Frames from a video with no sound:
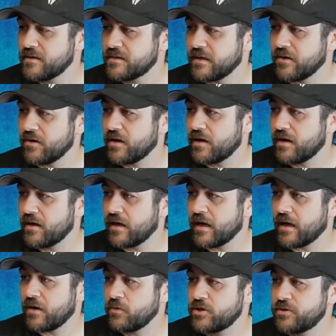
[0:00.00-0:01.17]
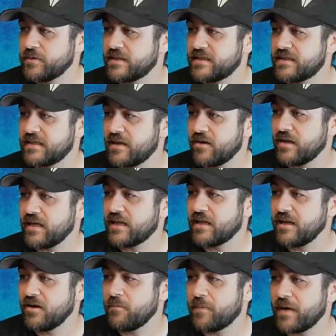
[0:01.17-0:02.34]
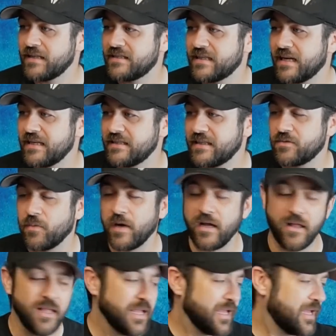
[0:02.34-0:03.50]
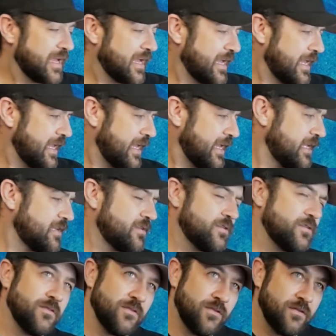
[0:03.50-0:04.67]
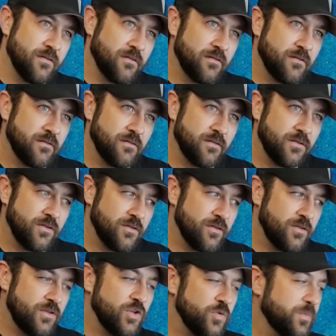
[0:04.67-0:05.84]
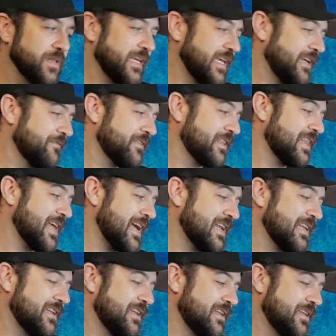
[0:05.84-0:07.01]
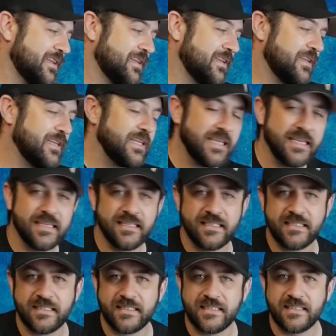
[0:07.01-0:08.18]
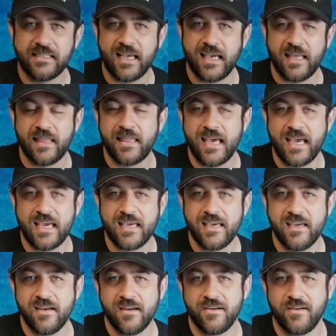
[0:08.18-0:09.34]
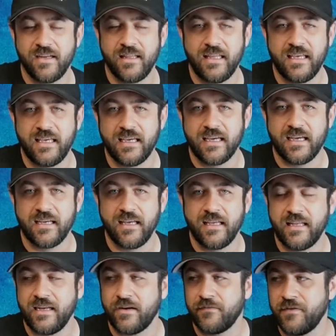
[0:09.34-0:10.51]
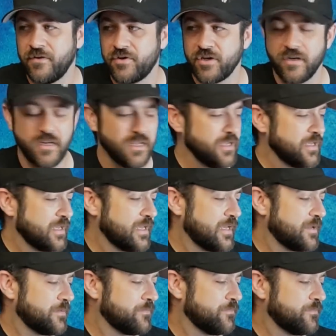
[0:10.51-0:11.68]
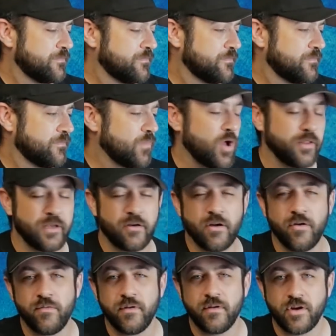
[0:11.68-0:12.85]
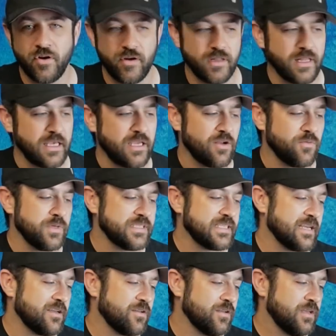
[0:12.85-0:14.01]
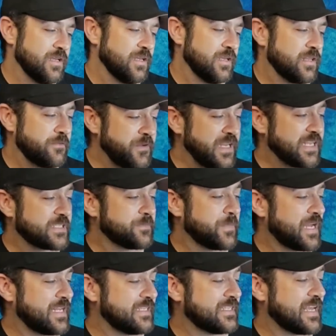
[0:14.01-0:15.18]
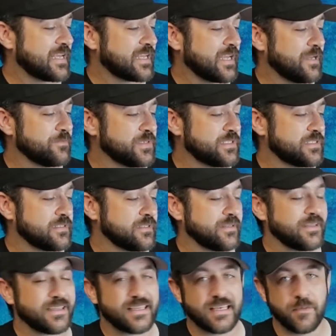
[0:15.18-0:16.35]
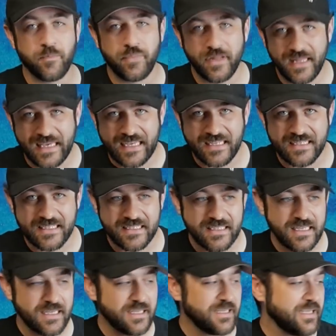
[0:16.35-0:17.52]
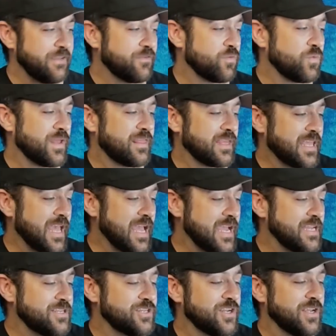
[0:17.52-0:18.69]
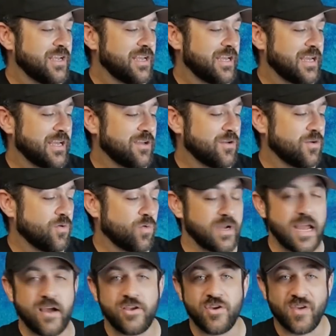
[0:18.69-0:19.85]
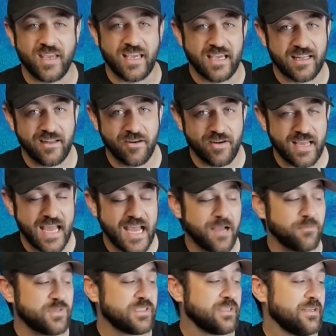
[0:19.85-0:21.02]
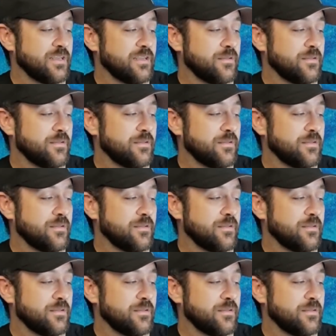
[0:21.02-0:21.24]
So wish you would sell the clear bedsides as well. I do believe that is a thing here in the near future. On their own, currently, we sell the Phoenix body set, comes complete, even with the cage, or now you can get clear cabs.